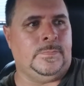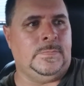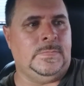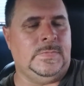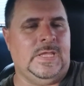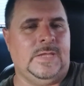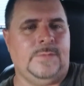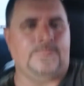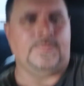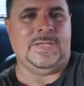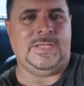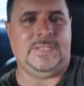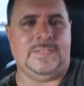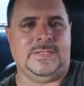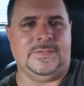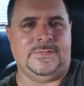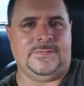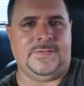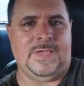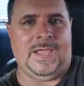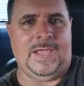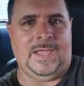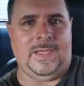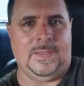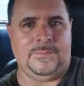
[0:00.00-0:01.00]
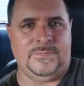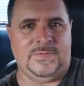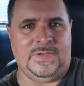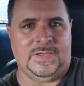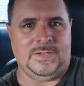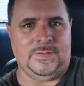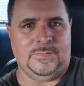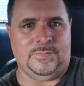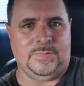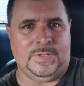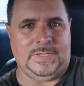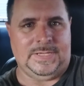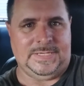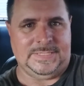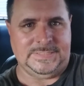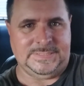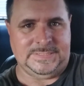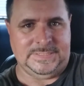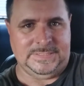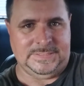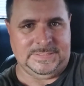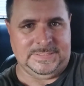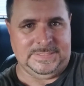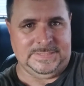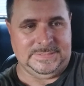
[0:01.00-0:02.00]
they make the tabs out of
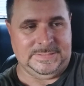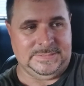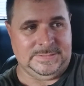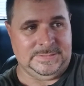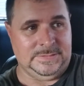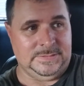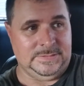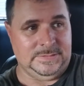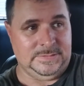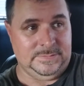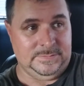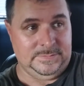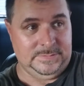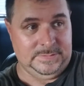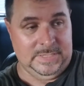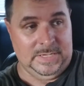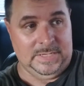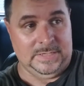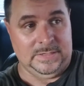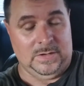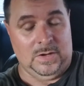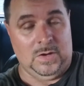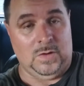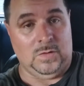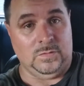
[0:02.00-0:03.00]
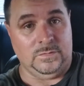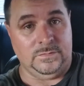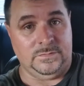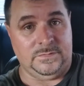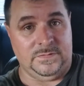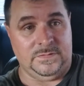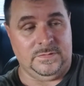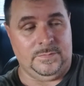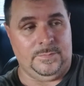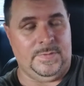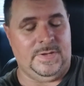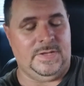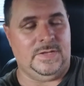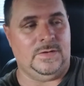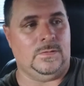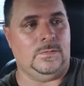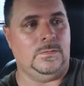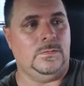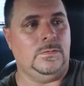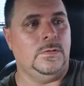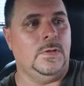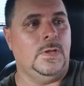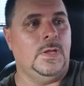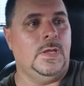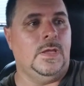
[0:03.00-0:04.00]
plastic that kind of hold to the
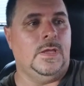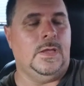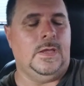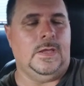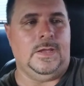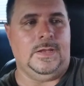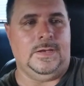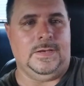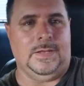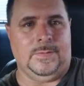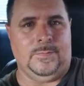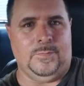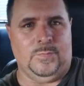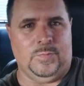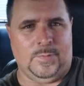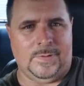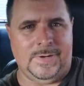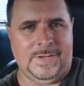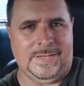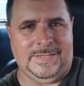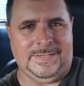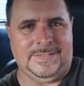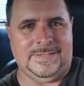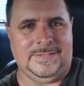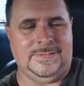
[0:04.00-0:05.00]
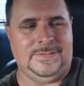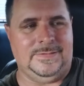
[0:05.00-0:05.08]
metal, and they break.